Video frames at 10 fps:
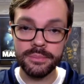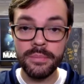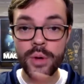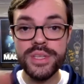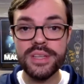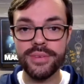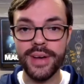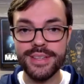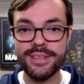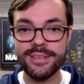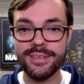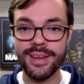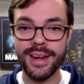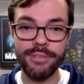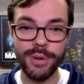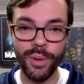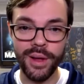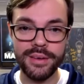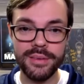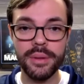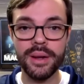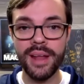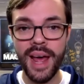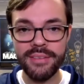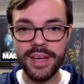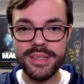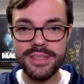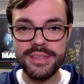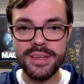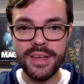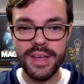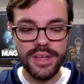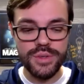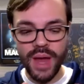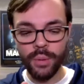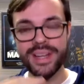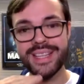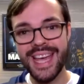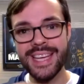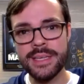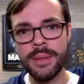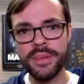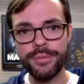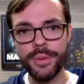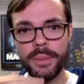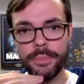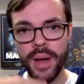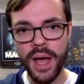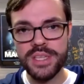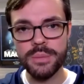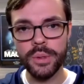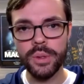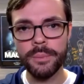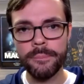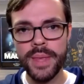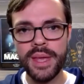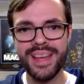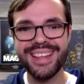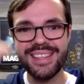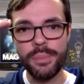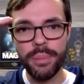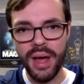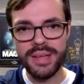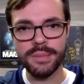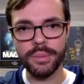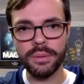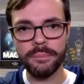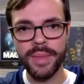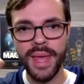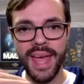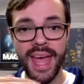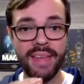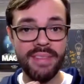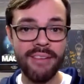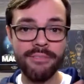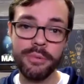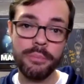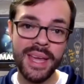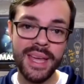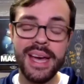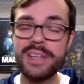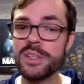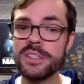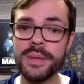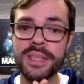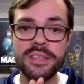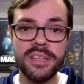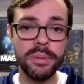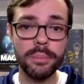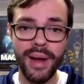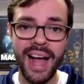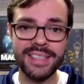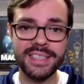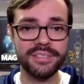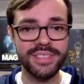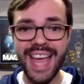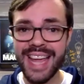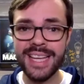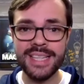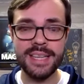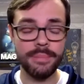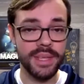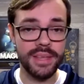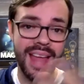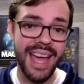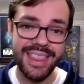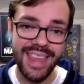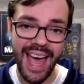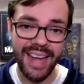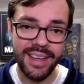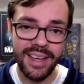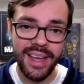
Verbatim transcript: most of us, not everyone, but a lot of us. So I want to take something from impossible to possible. And that for me has just been the simple practice of taking something like that.